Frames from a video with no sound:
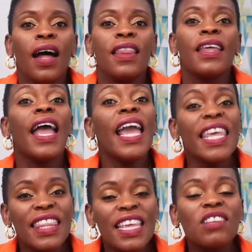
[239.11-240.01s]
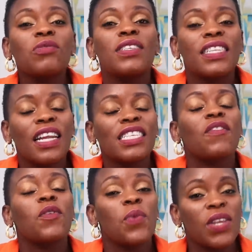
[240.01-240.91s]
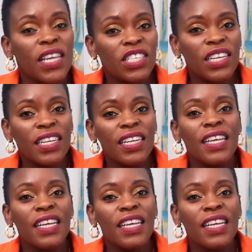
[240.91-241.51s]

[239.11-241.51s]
The eighth thing to declutter from your kitchen